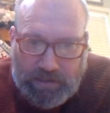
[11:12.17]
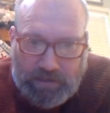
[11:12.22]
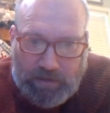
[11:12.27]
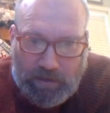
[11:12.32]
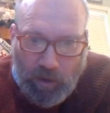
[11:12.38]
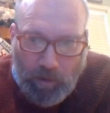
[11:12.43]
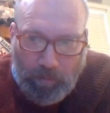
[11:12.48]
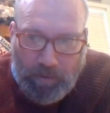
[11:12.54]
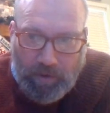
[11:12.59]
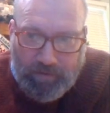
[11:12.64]

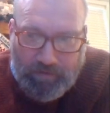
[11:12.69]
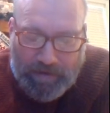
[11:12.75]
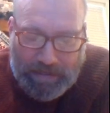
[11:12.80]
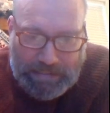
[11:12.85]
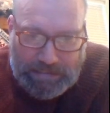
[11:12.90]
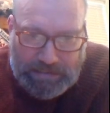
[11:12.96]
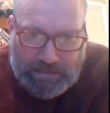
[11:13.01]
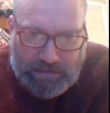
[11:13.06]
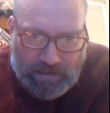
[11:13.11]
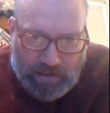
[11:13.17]
global
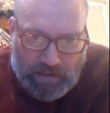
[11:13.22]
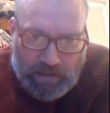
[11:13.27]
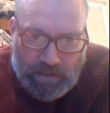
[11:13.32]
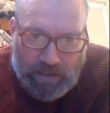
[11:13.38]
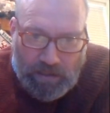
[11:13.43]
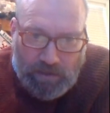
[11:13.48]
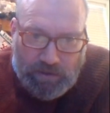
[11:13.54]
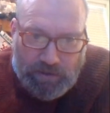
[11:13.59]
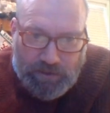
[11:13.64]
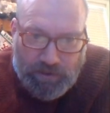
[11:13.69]
events.
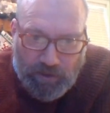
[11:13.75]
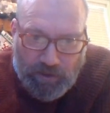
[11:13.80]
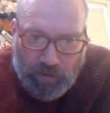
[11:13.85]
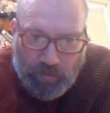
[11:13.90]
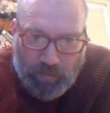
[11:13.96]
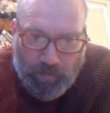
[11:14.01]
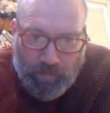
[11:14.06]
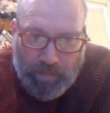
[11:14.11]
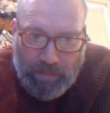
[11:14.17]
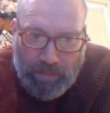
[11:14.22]

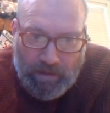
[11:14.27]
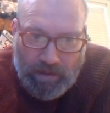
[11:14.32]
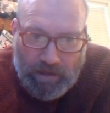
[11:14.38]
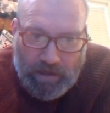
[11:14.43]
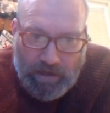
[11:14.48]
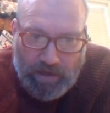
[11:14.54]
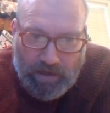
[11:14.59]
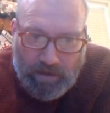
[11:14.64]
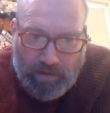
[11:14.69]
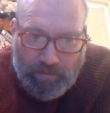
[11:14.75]
So,
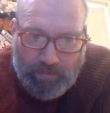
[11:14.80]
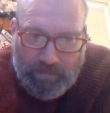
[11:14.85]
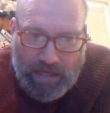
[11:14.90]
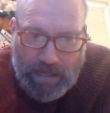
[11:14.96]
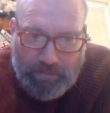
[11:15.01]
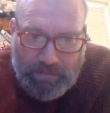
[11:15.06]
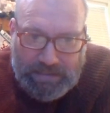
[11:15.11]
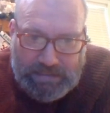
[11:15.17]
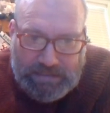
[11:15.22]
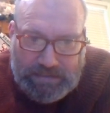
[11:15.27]

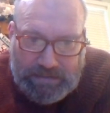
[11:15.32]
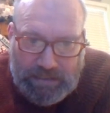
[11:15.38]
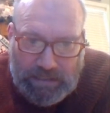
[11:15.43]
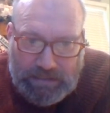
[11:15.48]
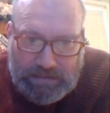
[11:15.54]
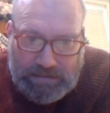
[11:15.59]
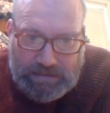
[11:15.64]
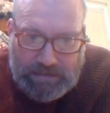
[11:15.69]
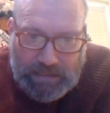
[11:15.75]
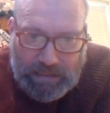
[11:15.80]
MS
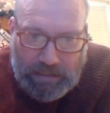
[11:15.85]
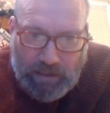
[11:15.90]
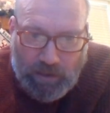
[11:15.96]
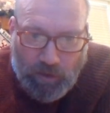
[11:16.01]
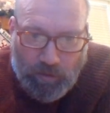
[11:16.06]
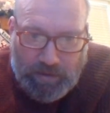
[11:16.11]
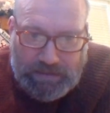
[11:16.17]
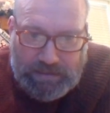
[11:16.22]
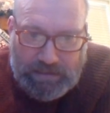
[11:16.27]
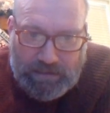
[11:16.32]
St.
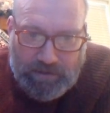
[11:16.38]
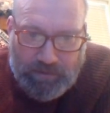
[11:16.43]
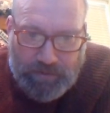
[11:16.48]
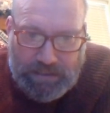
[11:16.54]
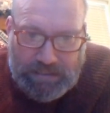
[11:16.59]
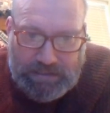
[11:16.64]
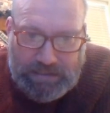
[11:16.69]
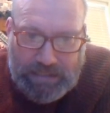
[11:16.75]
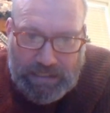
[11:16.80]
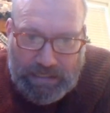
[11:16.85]
Louis
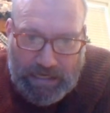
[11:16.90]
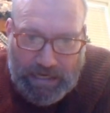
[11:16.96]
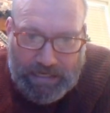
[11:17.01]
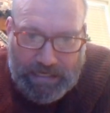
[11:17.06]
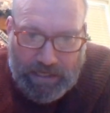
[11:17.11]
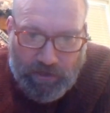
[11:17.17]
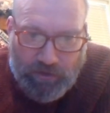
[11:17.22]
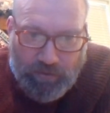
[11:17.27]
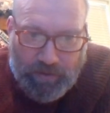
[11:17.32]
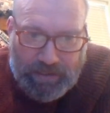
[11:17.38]
was denied
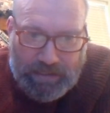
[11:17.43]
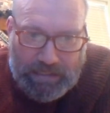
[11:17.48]
entry to